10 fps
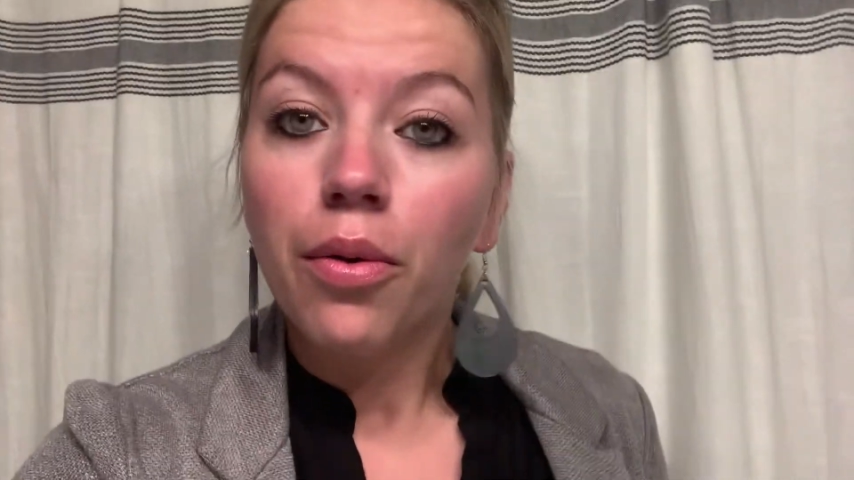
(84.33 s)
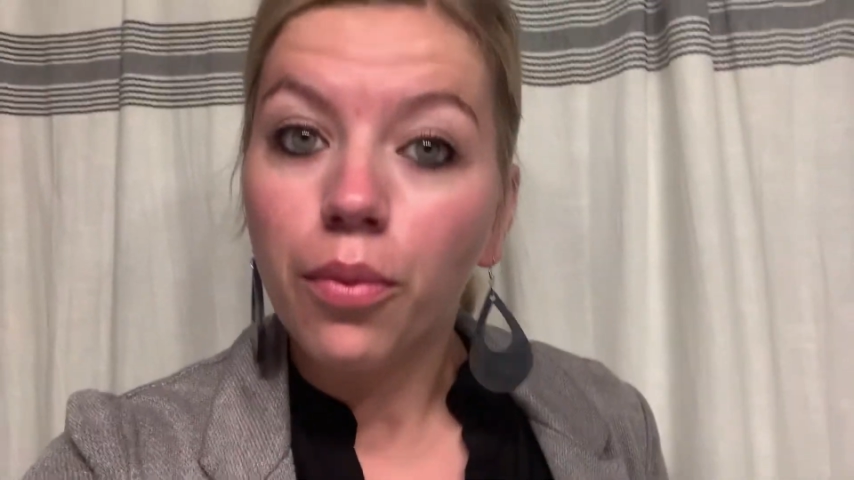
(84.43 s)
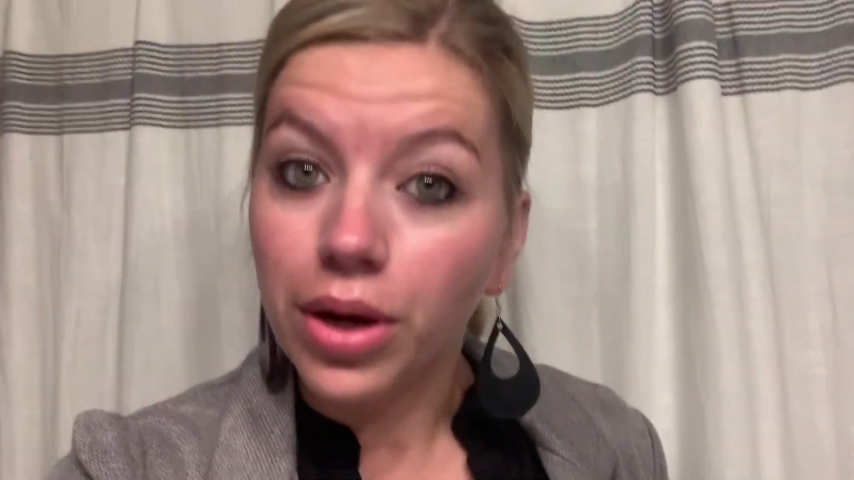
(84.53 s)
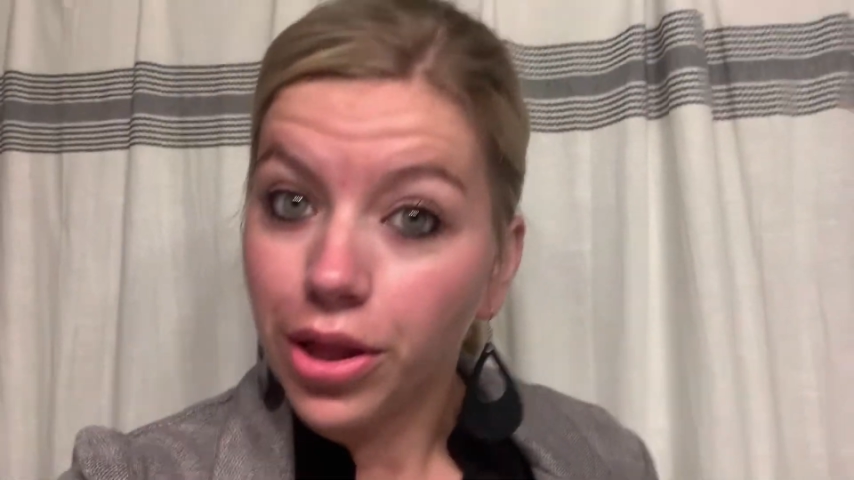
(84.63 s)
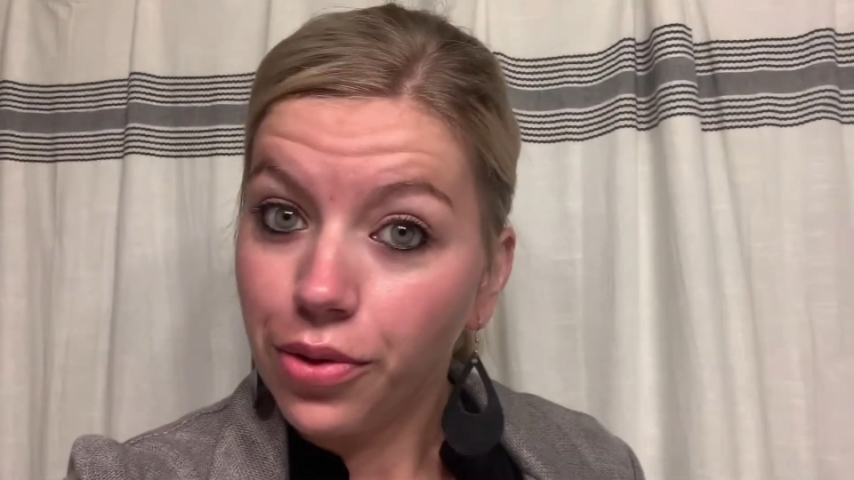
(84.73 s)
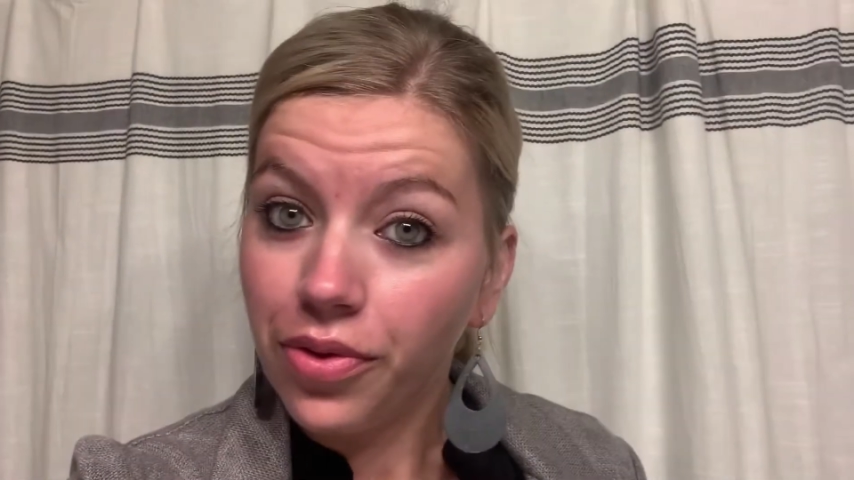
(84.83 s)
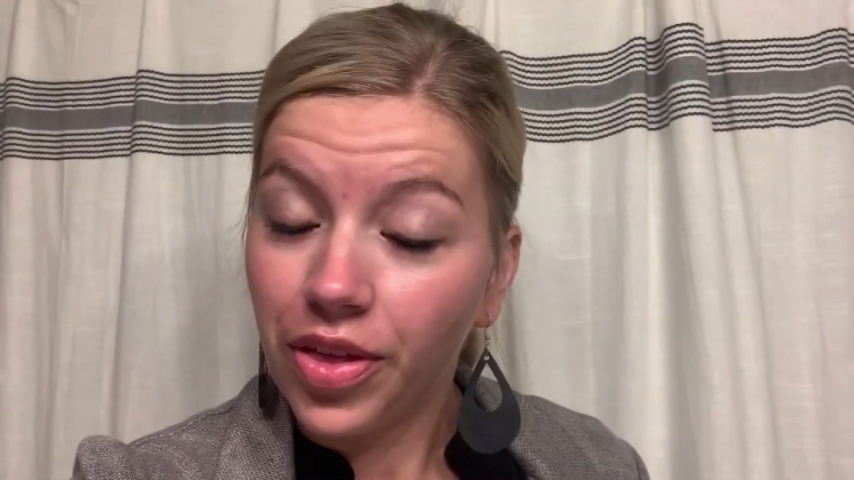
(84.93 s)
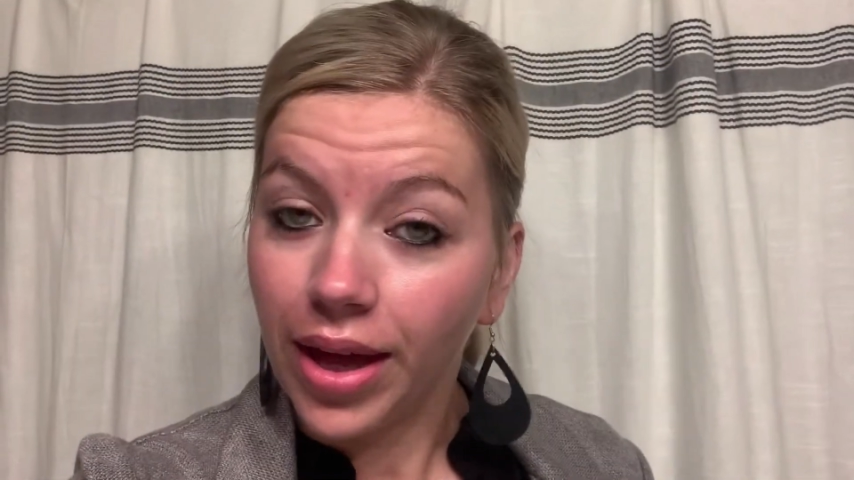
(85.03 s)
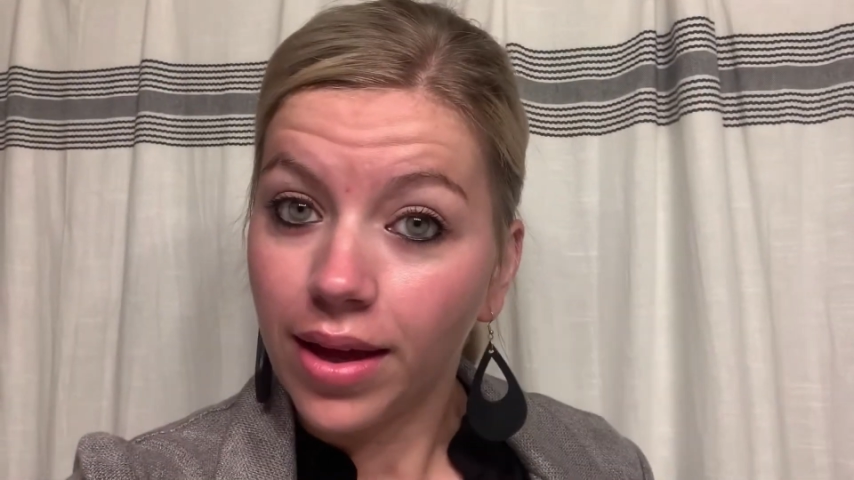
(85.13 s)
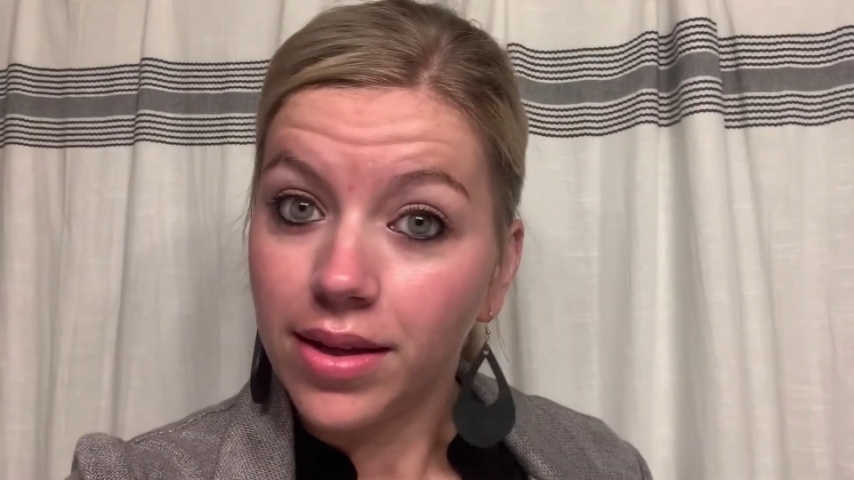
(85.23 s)
What do you
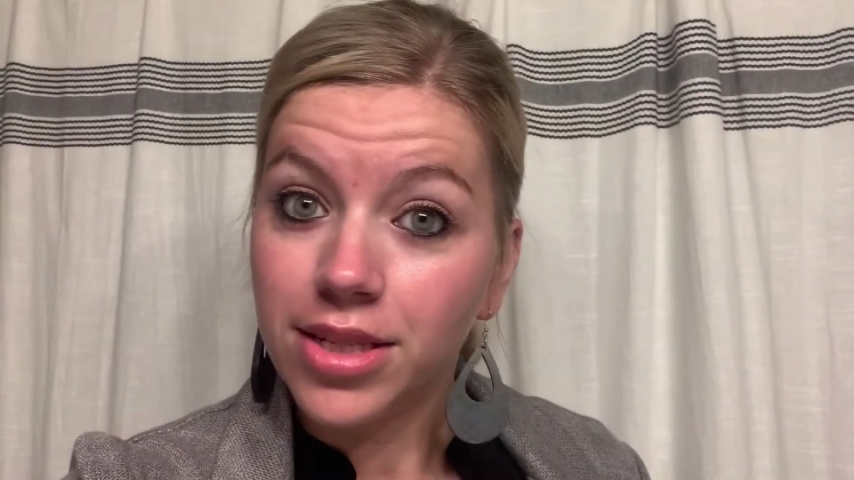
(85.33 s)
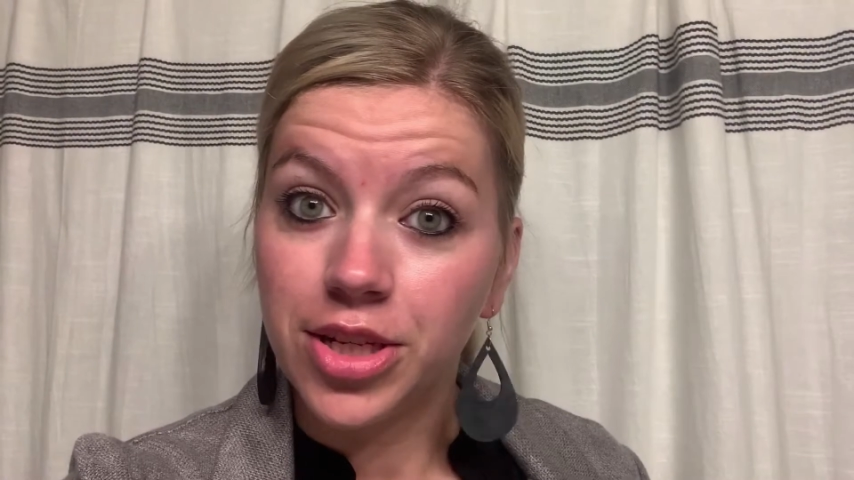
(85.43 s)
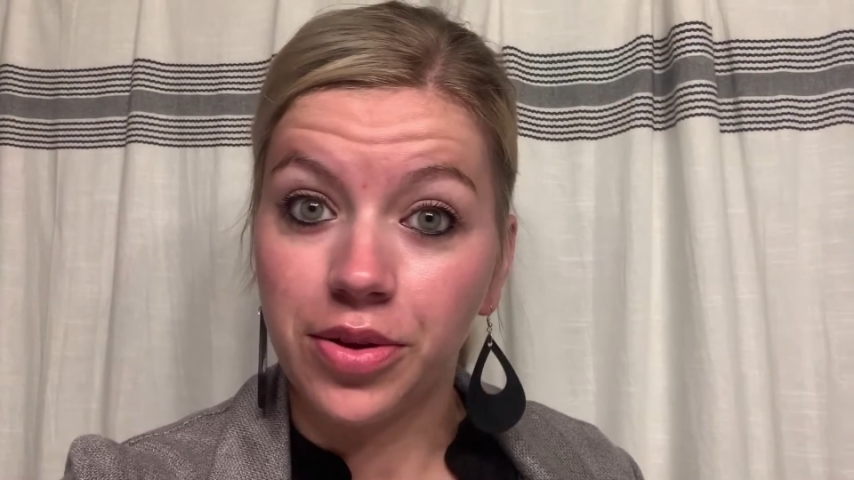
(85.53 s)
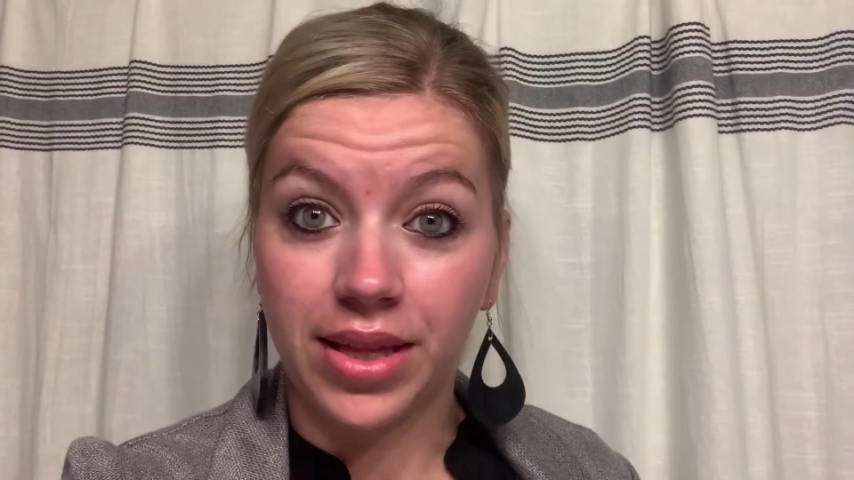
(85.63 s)
think? Do you